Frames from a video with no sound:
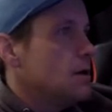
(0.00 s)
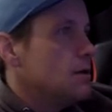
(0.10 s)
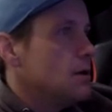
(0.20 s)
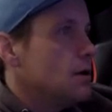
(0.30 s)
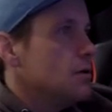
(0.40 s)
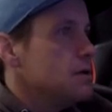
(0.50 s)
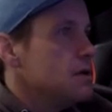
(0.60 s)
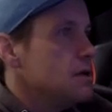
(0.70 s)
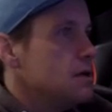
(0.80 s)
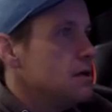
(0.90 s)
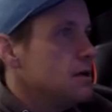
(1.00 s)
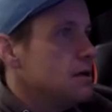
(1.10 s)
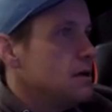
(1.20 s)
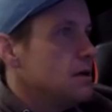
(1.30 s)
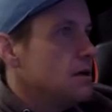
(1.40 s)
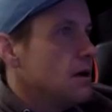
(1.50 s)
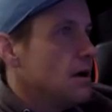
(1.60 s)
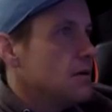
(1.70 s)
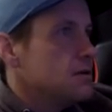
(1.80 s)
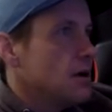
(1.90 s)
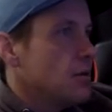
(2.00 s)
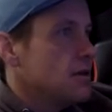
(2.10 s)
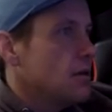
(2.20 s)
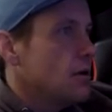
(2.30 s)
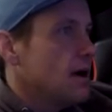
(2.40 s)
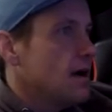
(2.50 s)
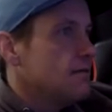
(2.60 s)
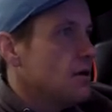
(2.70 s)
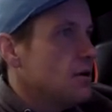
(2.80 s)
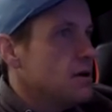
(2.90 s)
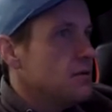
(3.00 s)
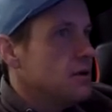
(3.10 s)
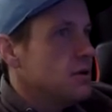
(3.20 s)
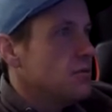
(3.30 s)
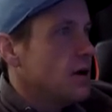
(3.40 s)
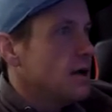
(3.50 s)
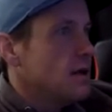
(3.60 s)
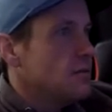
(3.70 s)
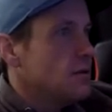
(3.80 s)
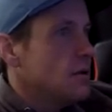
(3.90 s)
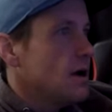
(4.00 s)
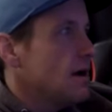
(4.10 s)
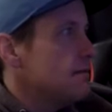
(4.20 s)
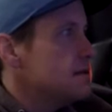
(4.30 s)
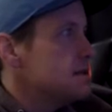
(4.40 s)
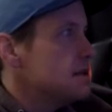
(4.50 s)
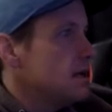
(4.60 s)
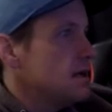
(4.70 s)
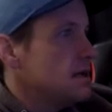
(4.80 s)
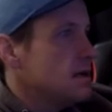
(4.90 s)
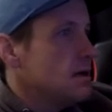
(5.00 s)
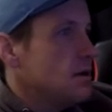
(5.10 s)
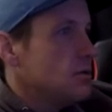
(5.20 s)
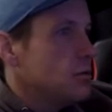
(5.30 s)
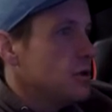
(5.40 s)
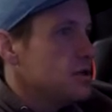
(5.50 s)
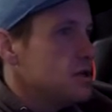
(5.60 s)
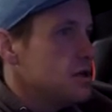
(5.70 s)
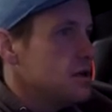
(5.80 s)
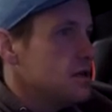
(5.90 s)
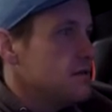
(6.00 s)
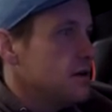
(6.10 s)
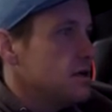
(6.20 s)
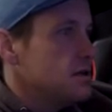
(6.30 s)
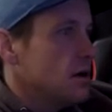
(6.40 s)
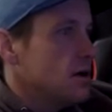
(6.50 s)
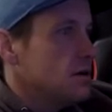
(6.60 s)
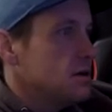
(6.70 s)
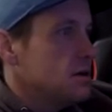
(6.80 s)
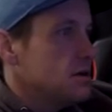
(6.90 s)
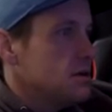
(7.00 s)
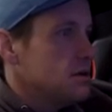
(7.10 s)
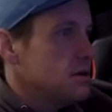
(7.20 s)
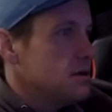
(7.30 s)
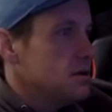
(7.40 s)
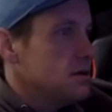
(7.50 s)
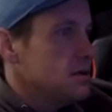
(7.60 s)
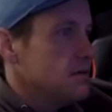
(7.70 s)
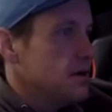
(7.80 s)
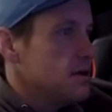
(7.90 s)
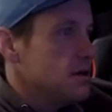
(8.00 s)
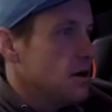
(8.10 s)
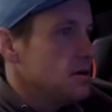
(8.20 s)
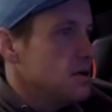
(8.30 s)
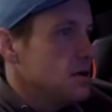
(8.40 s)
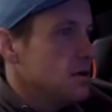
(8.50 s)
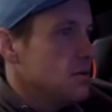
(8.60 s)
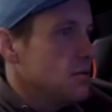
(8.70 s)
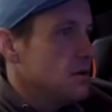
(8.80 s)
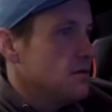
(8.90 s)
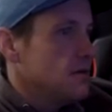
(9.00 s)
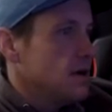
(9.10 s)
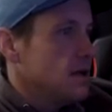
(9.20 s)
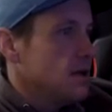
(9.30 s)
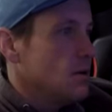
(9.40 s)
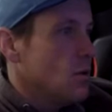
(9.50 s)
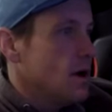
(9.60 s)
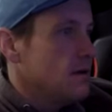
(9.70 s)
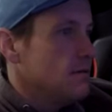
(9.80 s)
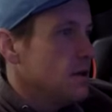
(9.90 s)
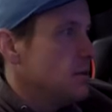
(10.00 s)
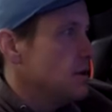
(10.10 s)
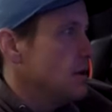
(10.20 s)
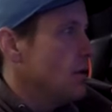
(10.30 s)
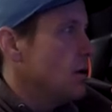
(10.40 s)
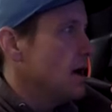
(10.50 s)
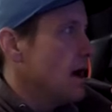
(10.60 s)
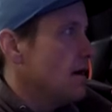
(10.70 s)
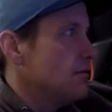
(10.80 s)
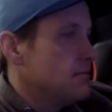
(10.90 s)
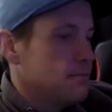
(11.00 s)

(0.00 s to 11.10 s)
The OD, we're talking about the lower half. The OD really brightened up the lower half of the snake. Normally, GHI is very dark, is a very dark gene with very little white flaming in the lower half.